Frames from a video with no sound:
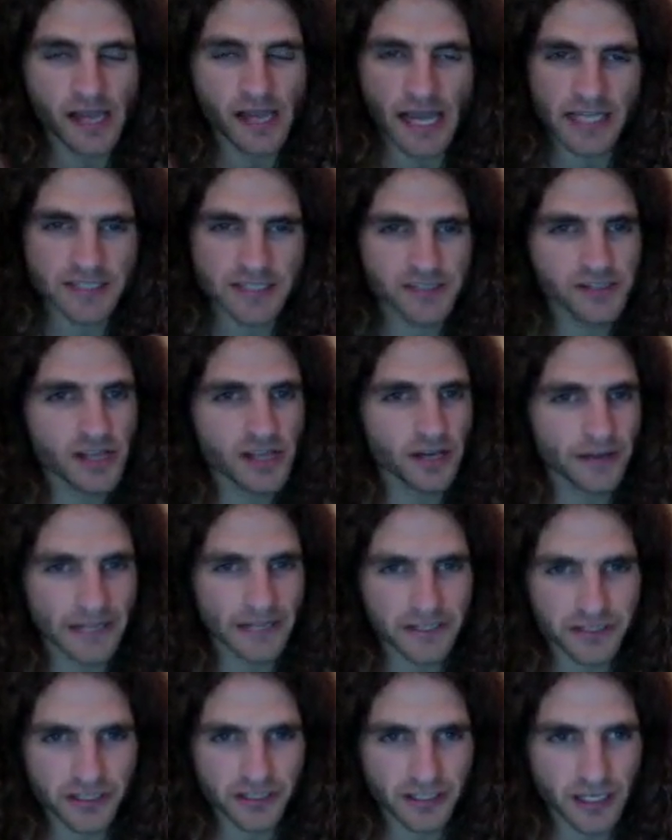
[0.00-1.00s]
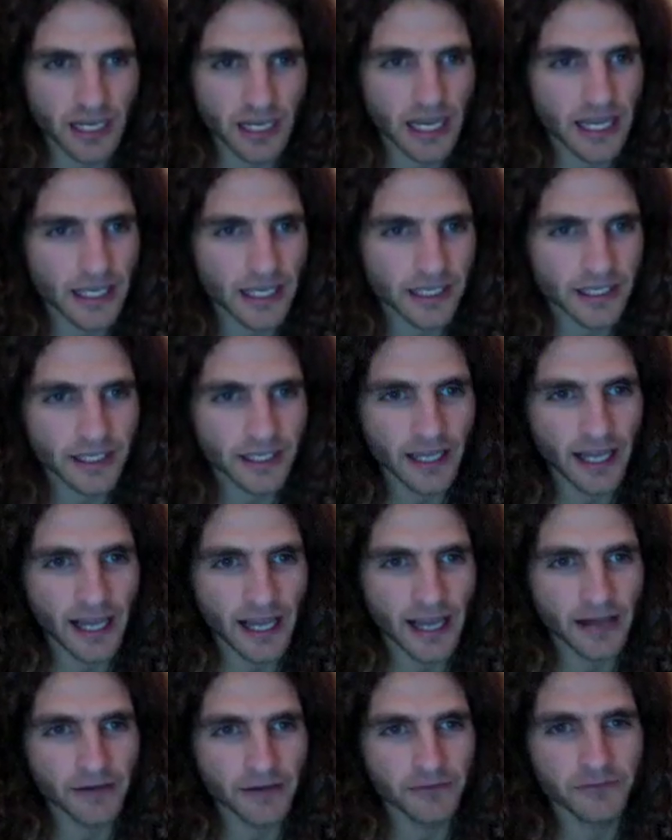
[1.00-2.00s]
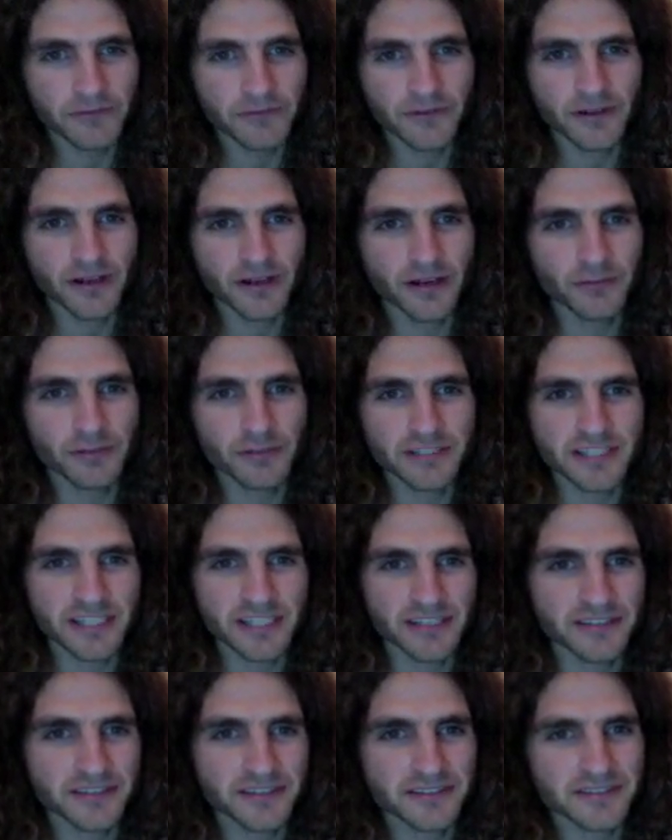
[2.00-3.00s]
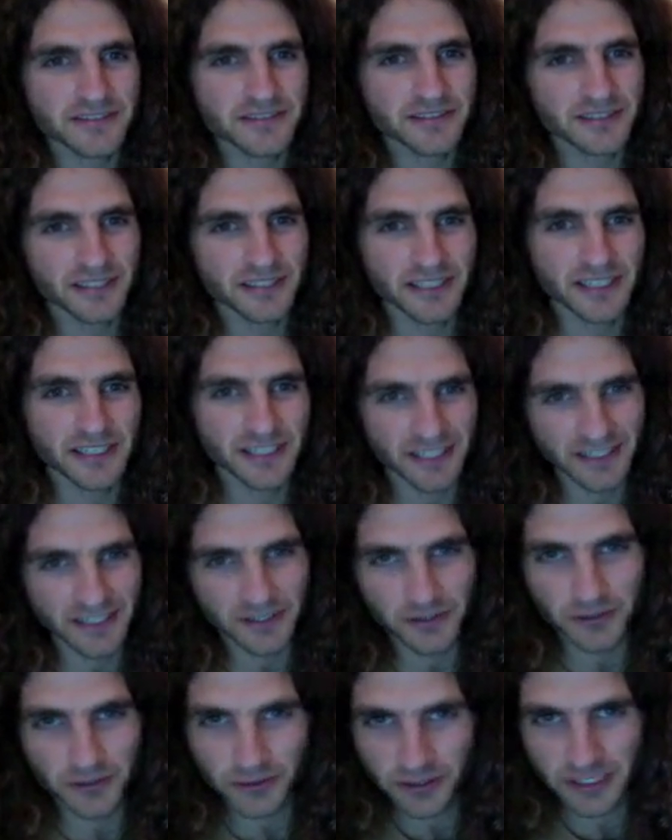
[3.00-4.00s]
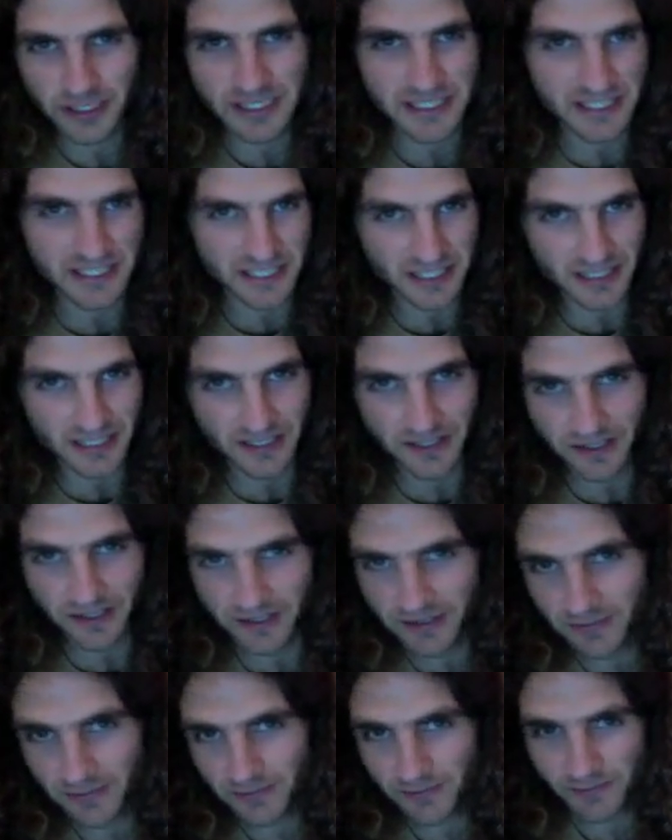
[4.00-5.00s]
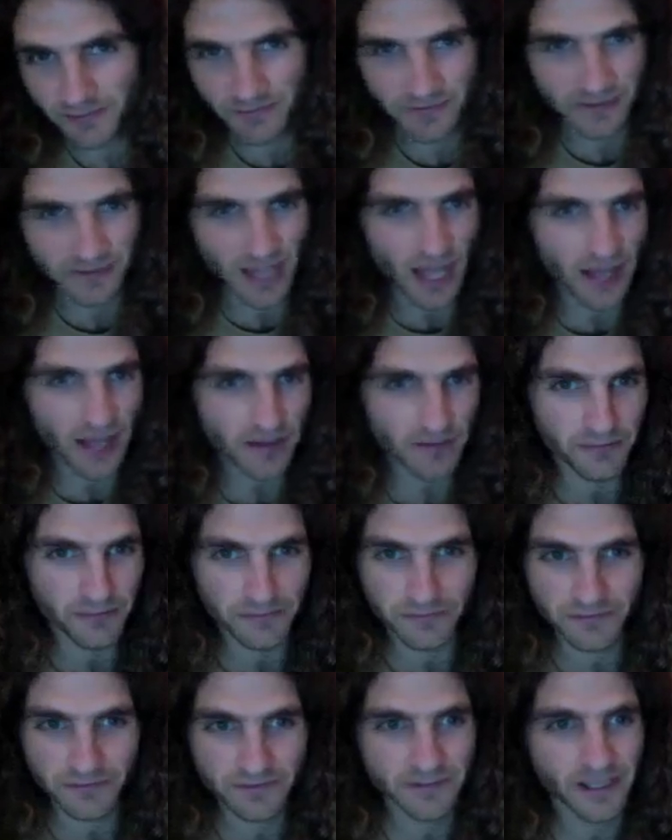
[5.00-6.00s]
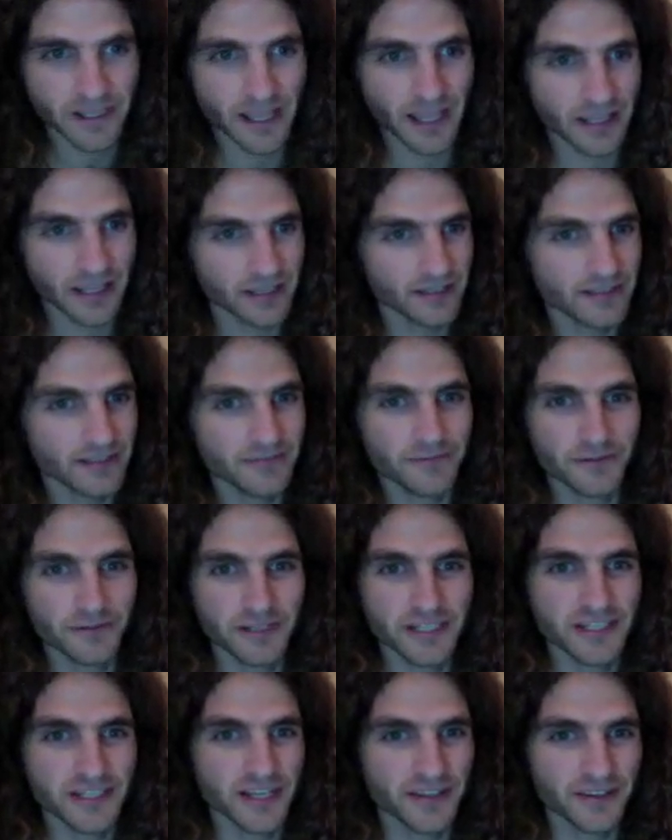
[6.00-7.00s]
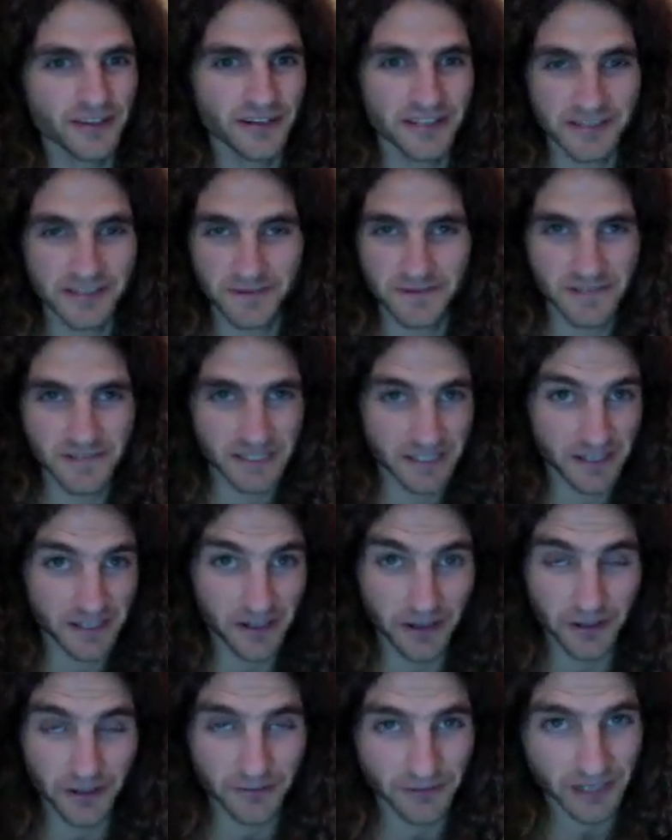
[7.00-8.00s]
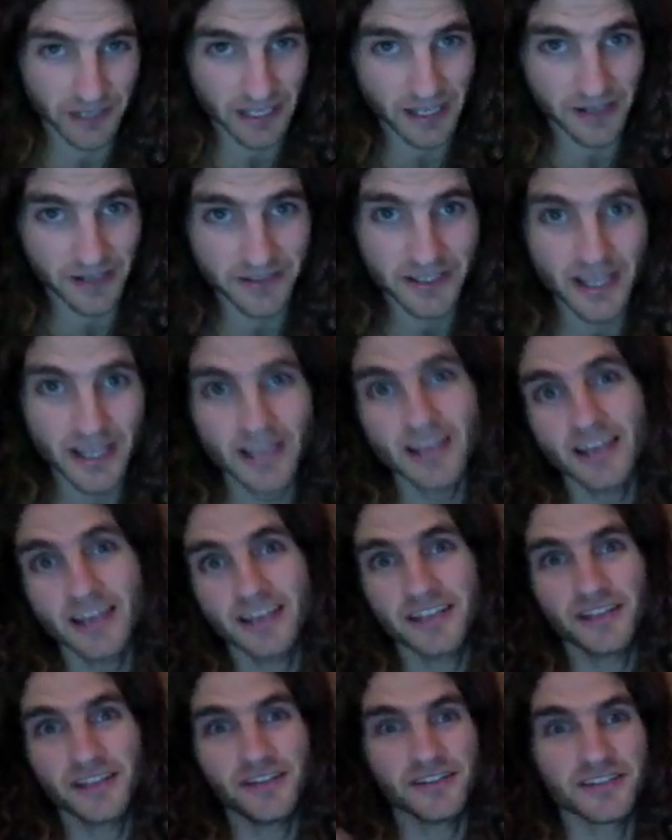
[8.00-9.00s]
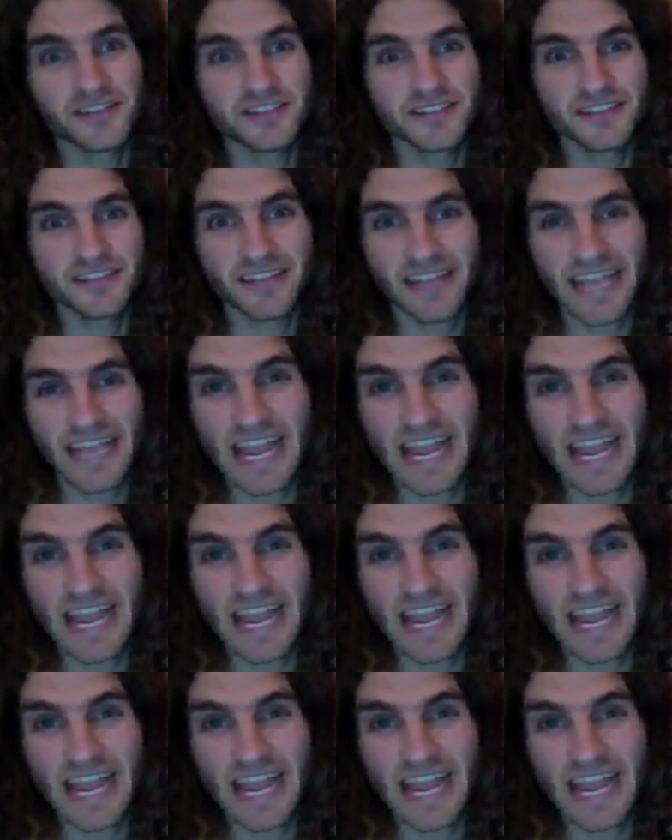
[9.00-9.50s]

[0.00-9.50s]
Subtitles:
as you know, Angela and I have a ridiculously crazy love and for each other, as you've seen in all our videos. You just